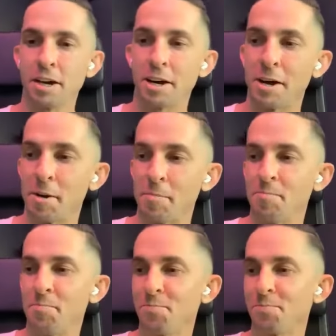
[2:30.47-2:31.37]

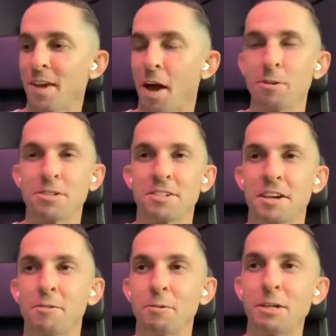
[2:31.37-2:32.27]
I went
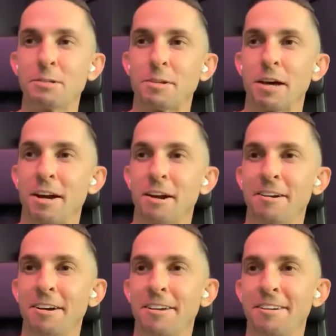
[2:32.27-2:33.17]
7 weeks without a haircut.